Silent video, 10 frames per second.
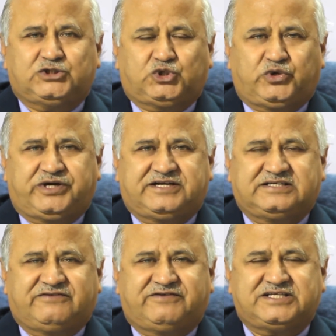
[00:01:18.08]
Though it
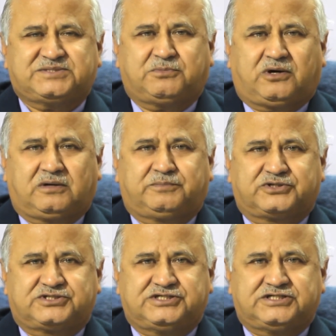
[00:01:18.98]
is a very small
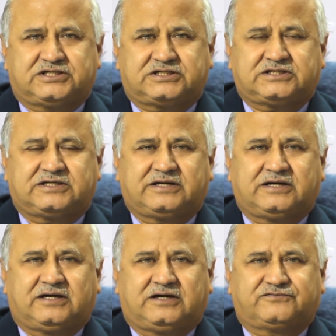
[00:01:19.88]
procedure,
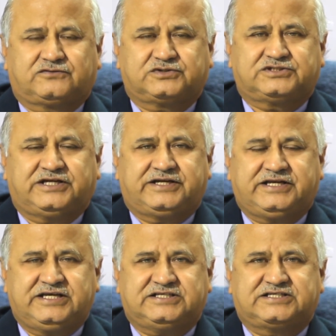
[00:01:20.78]
of course it
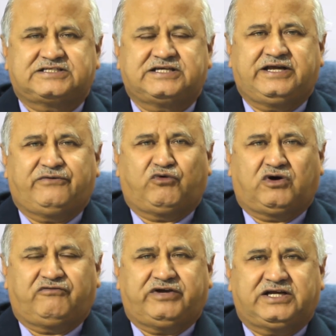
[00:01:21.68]
is
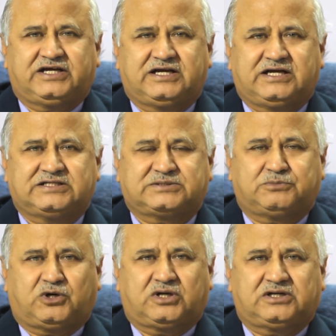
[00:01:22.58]
involving a
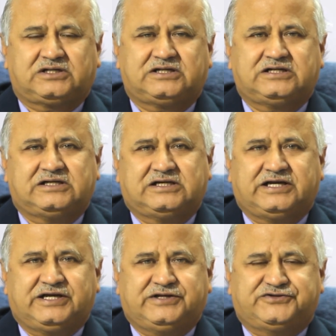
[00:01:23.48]
small
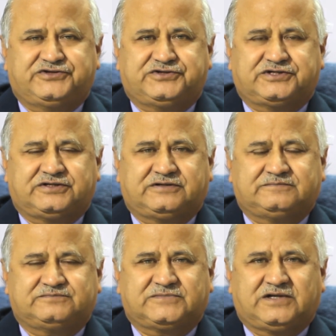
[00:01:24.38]
incision.
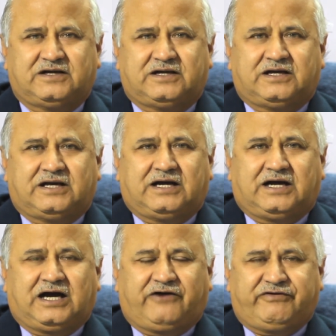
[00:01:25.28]

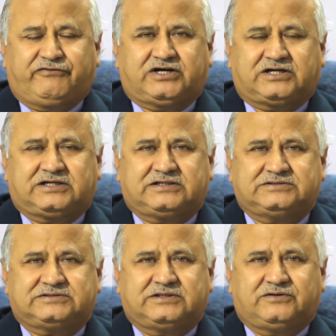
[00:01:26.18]
However,
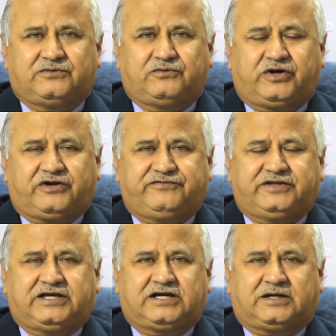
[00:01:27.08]
one
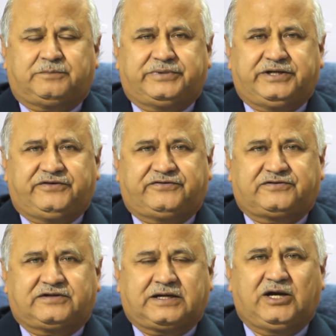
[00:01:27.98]
of the
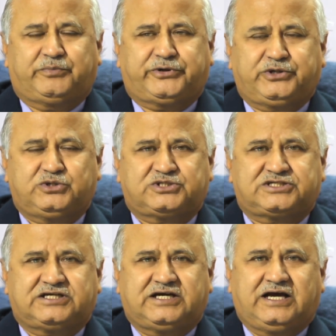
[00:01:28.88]
companies have
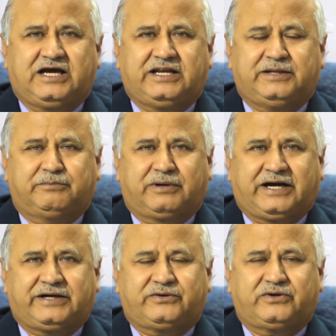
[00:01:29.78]
produced an
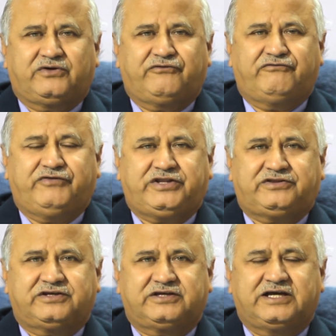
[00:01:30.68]
implant
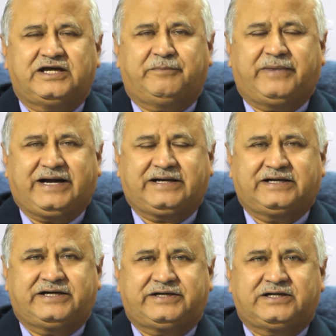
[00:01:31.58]
with a
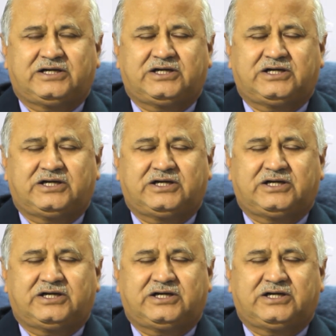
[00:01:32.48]
magnet